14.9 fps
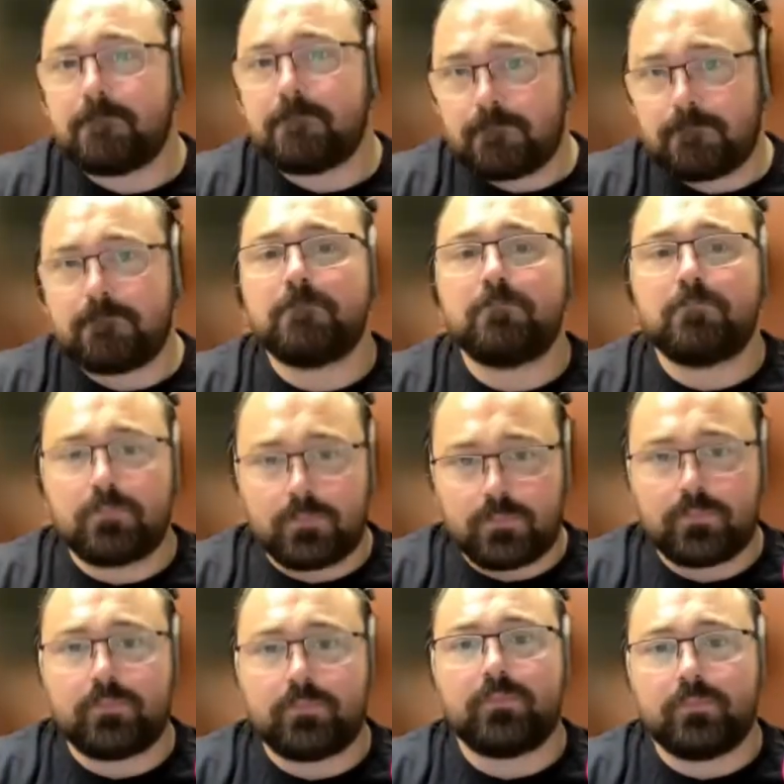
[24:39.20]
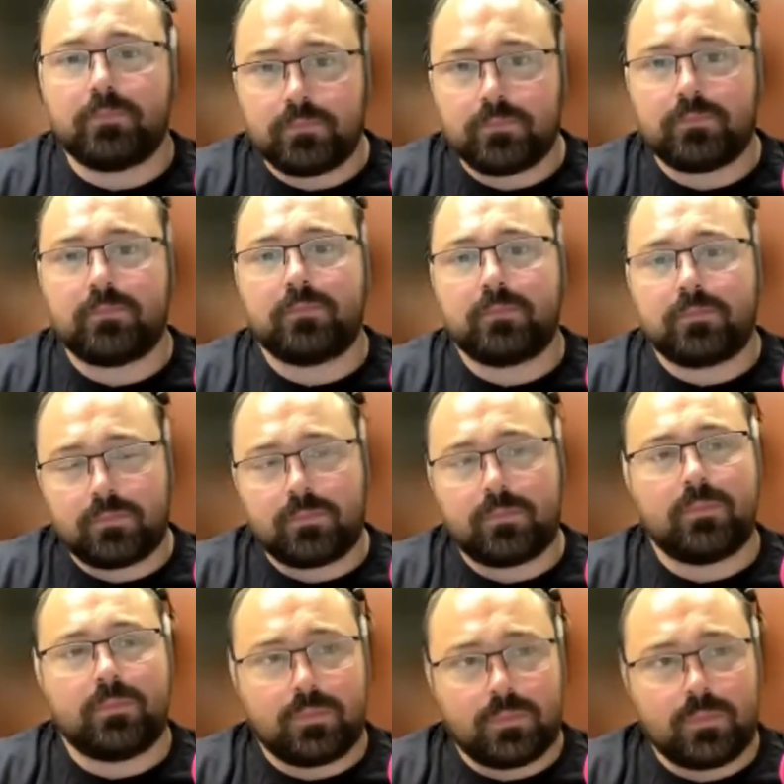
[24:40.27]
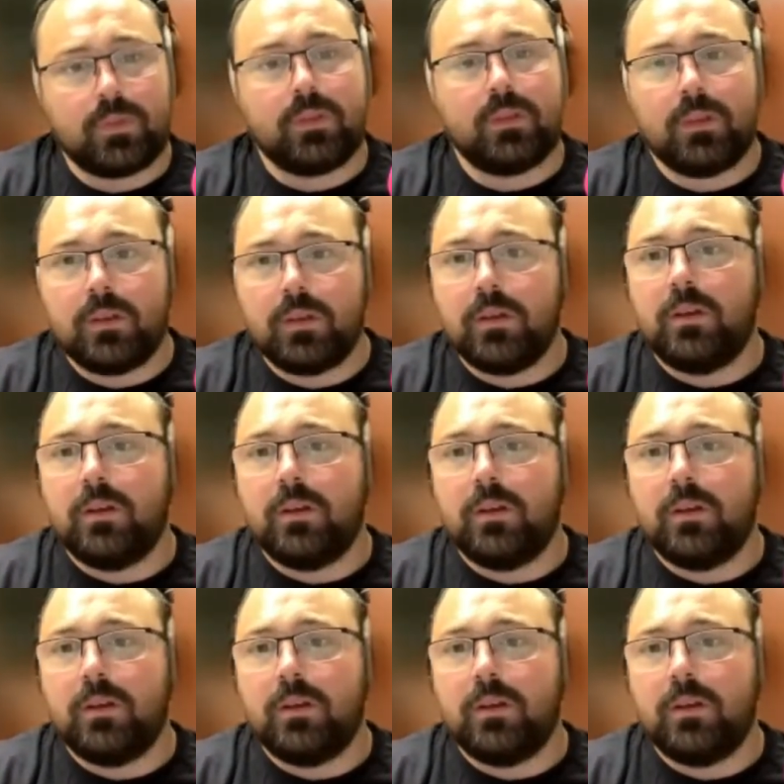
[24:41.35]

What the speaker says: always say this: Tiger Mask, wow.